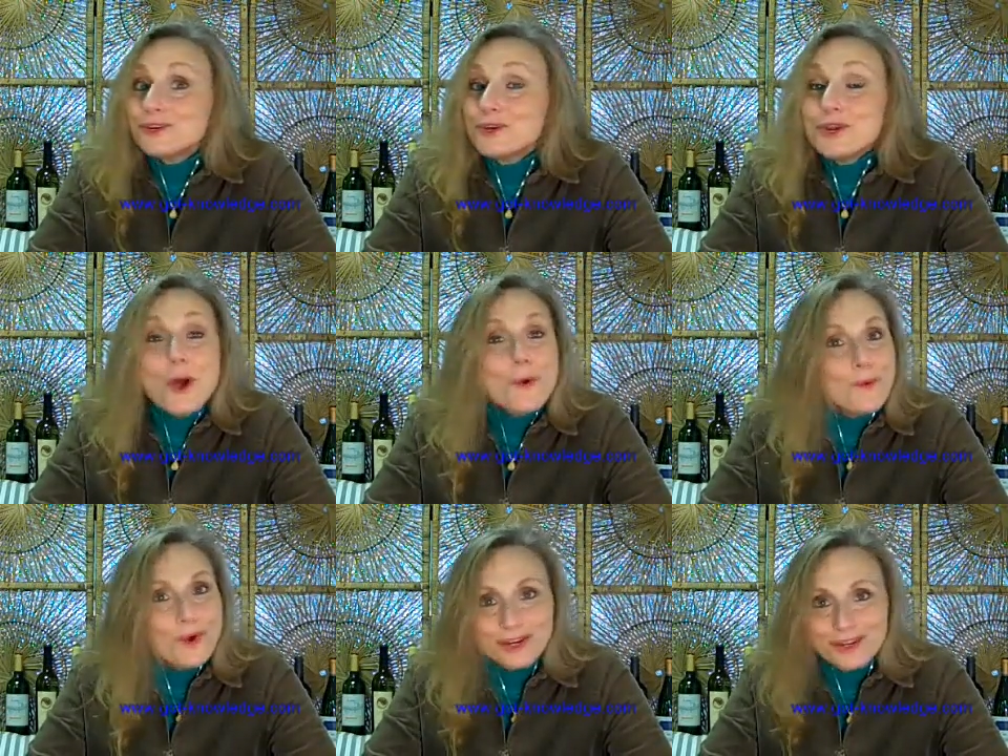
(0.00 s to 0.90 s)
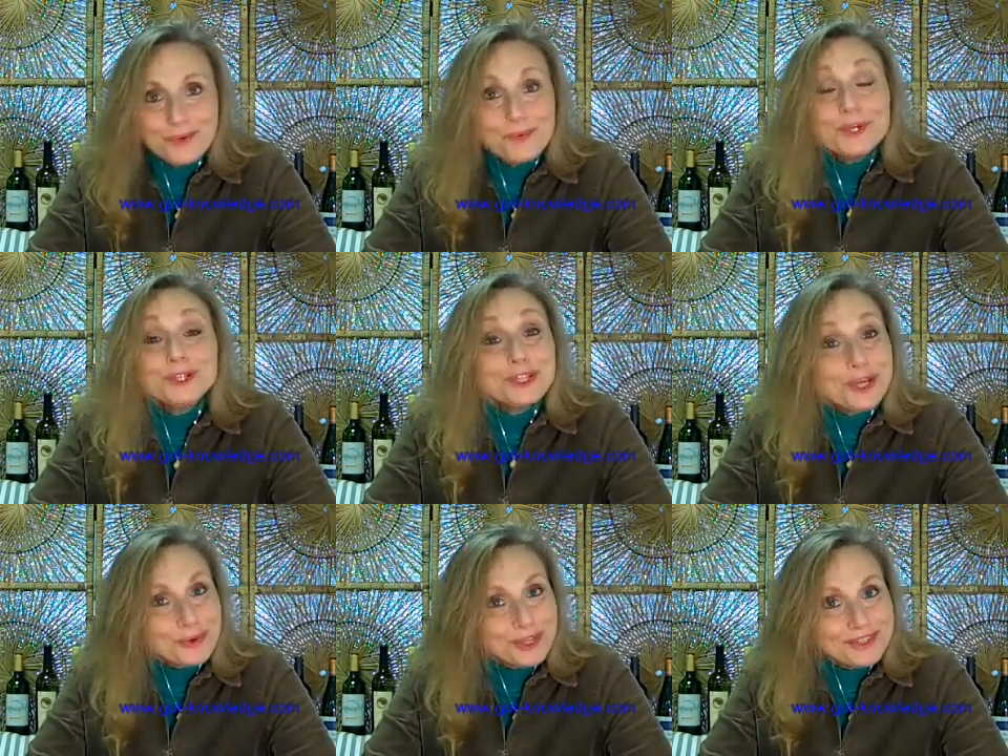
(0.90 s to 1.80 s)
no one will
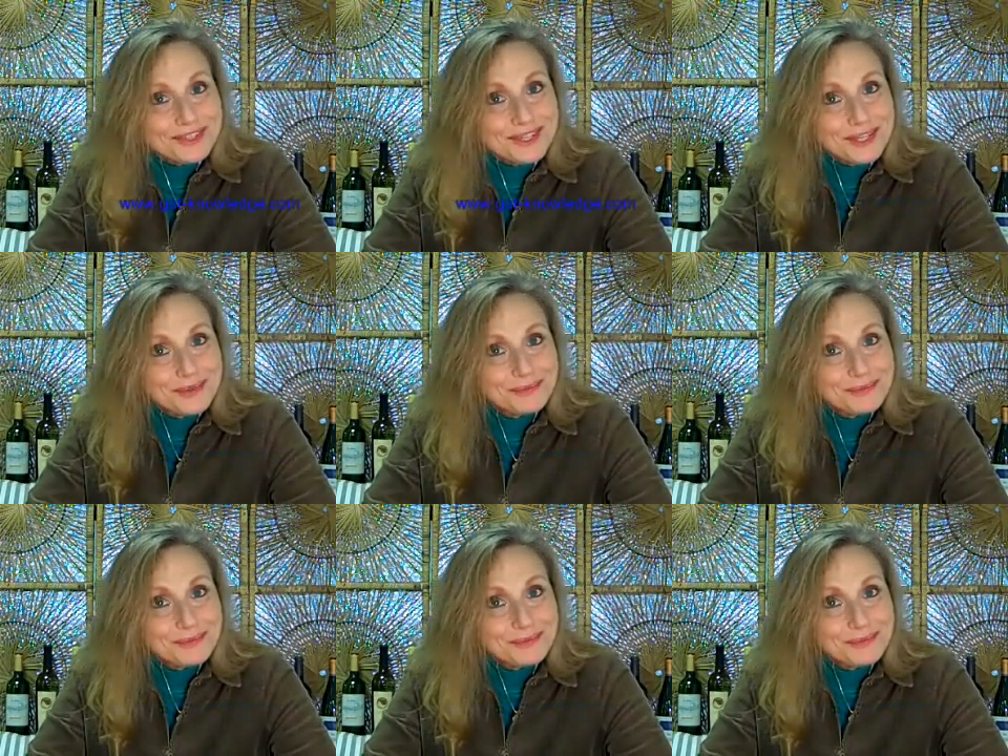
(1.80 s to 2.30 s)
notice.